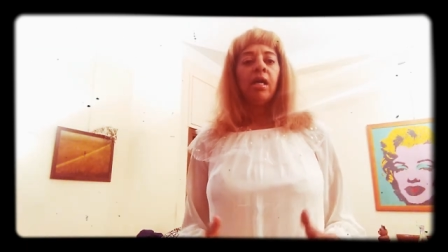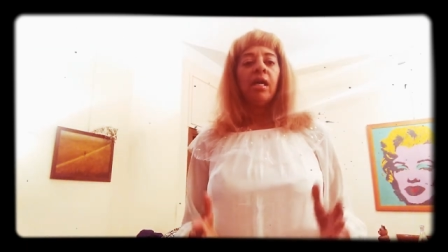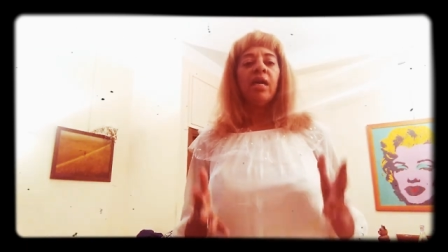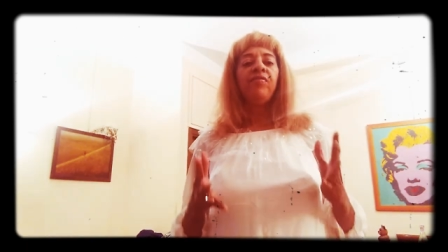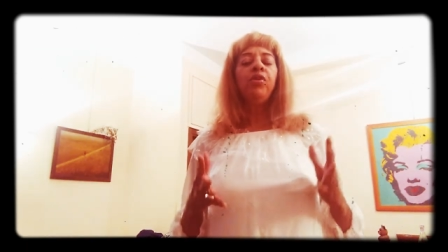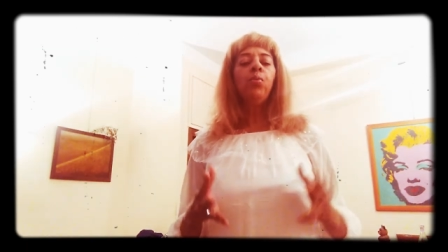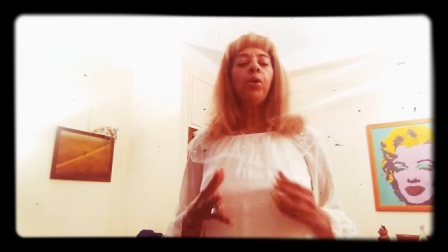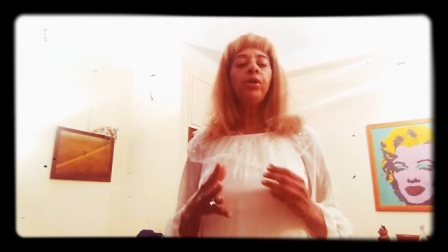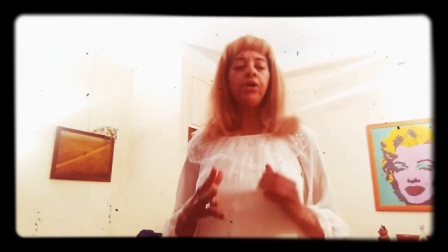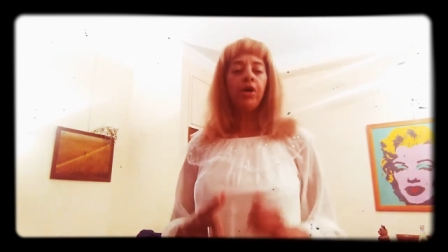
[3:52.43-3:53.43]
If you
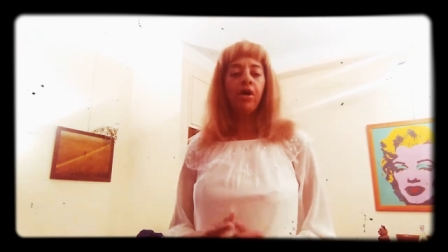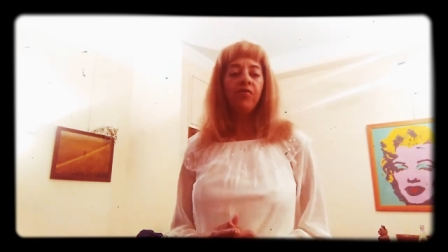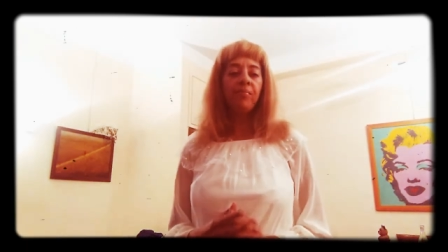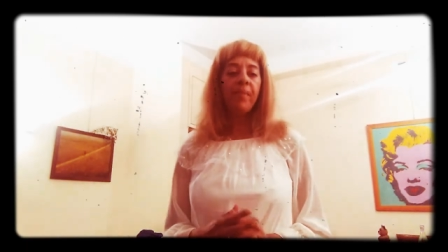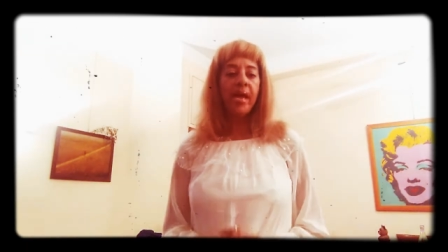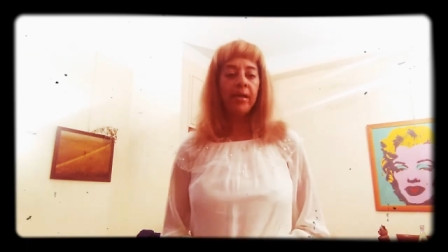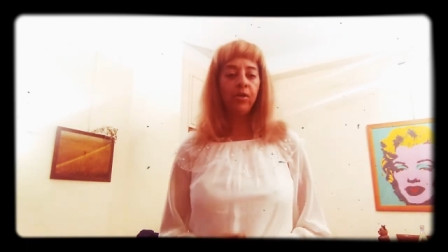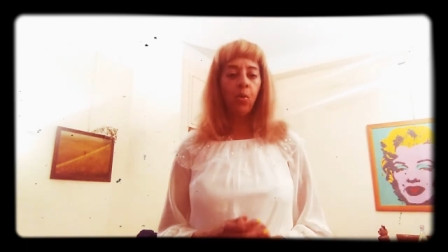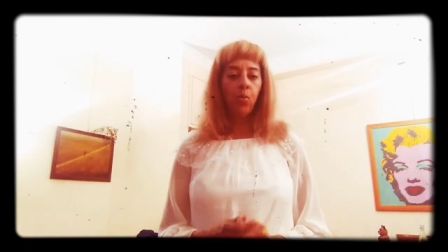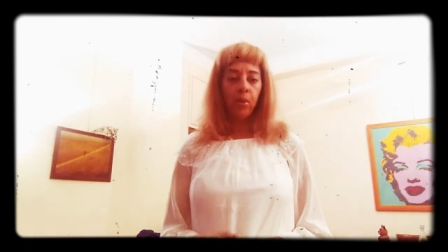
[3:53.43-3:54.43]
want to know if a man
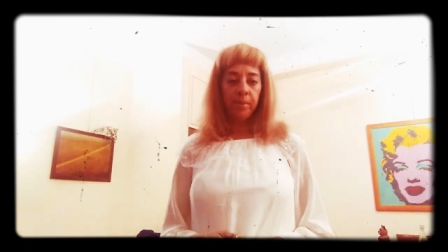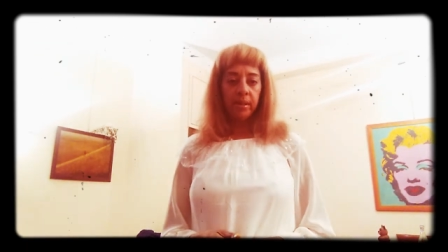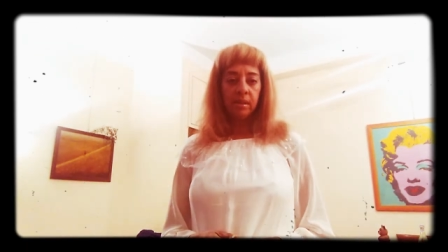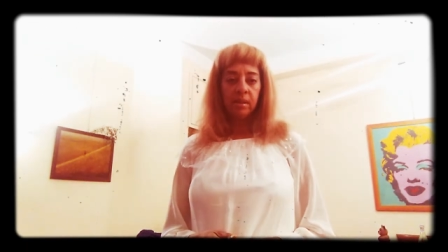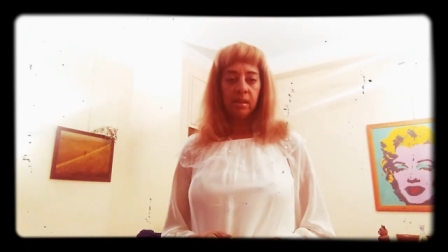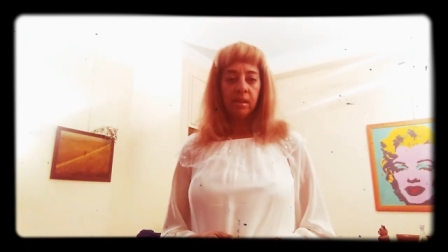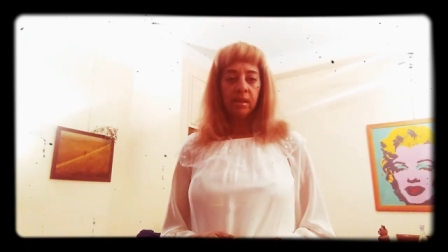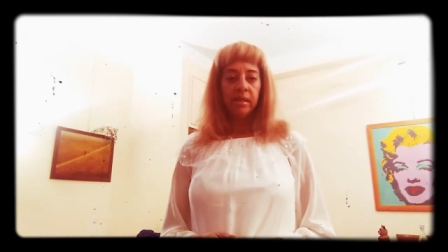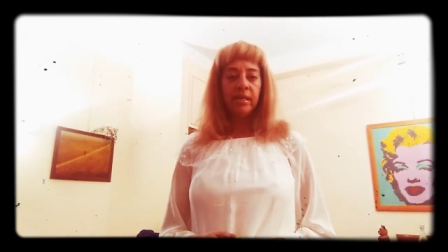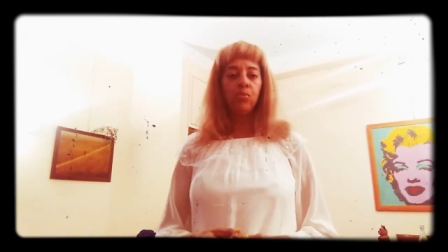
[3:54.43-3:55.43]
or woman
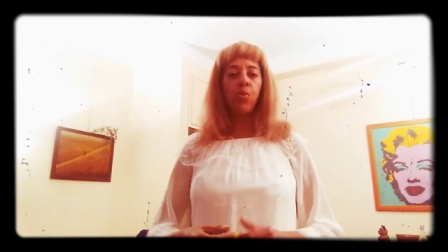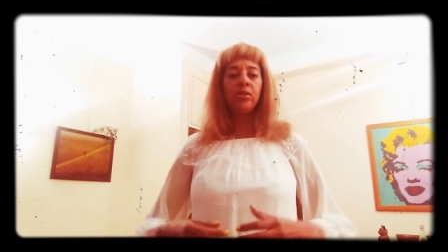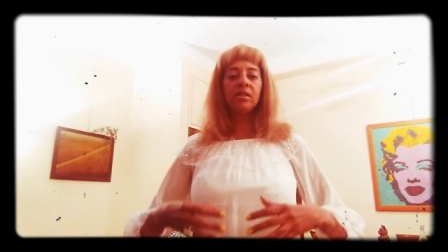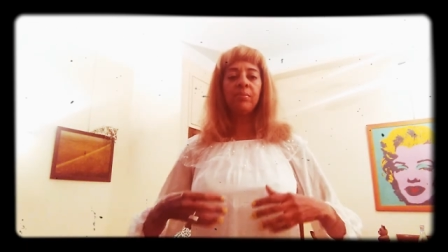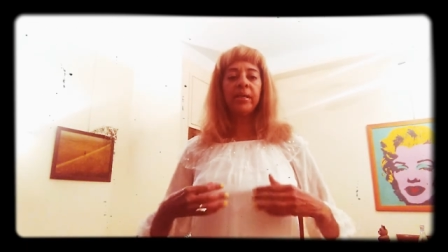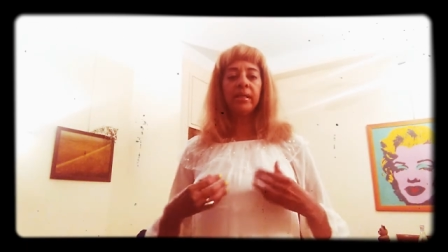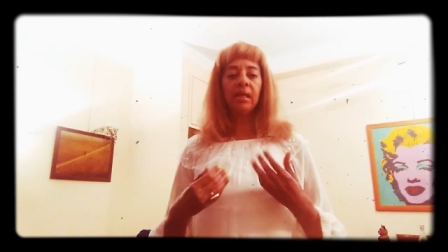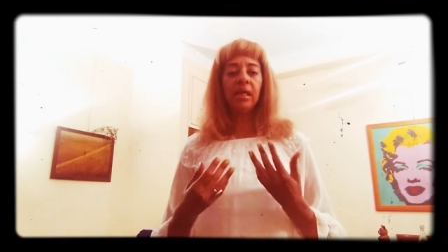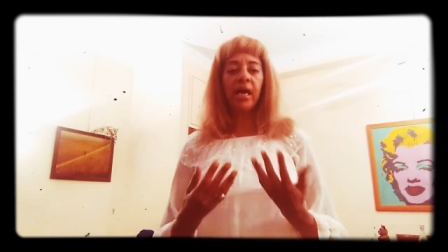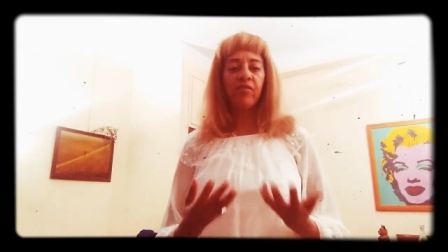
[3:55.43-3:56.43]
is wants to begin a
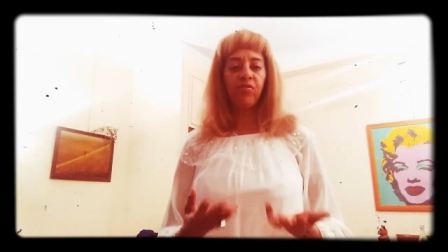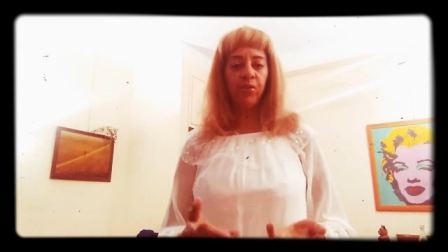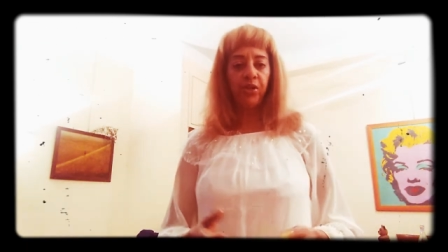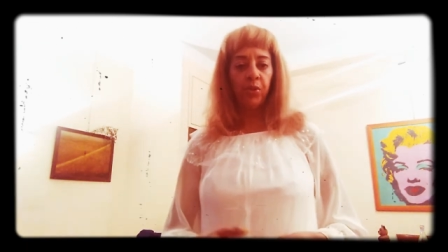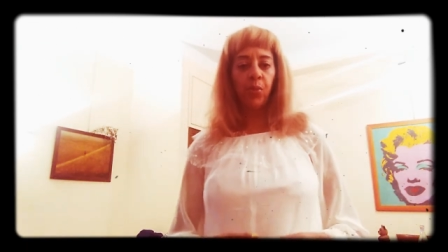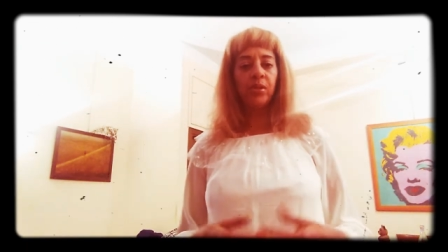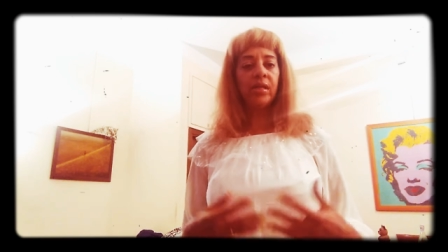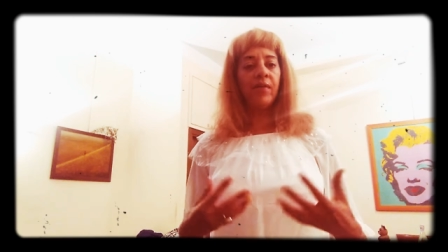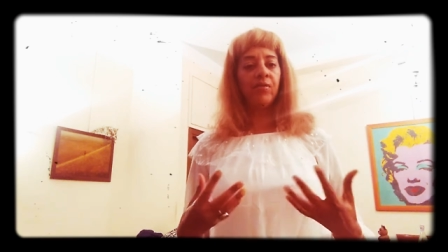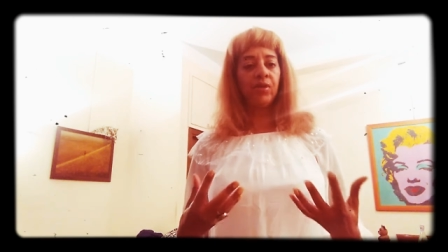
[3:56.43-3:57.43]
life with you, wants to
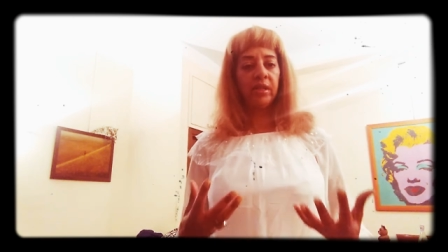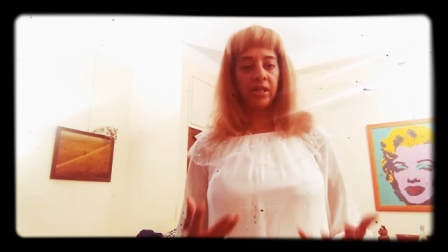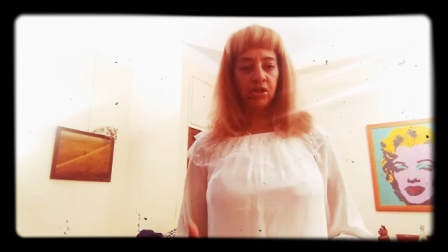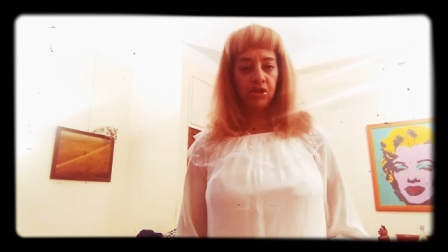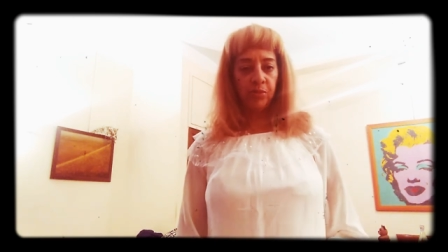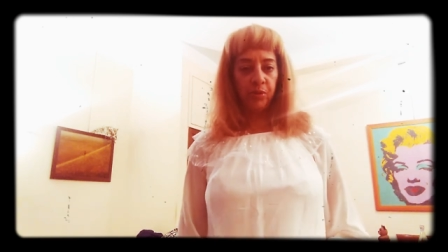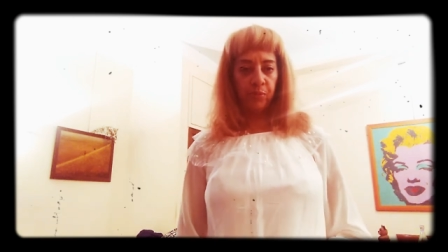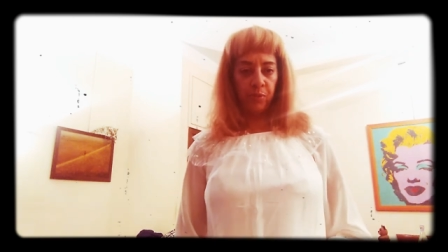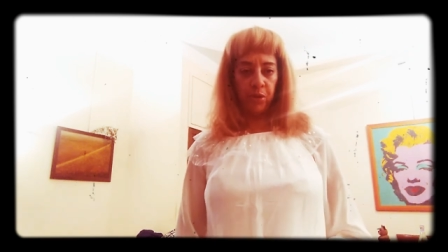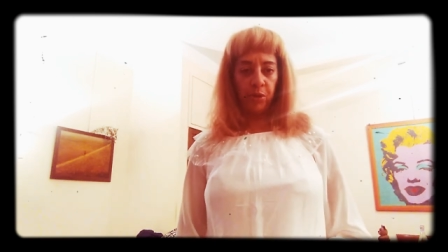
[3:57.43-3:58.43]
have a relationship
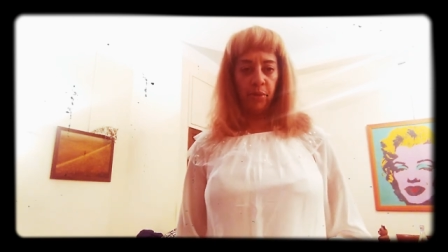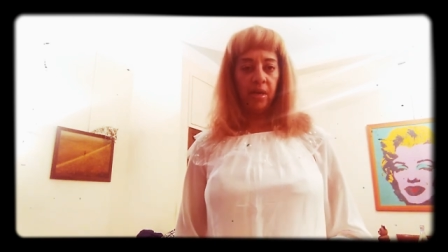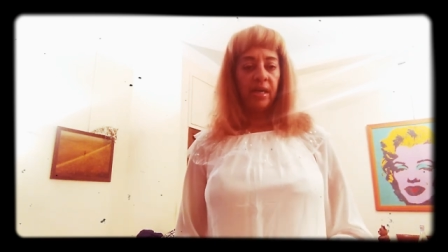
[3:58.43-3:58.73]
with you,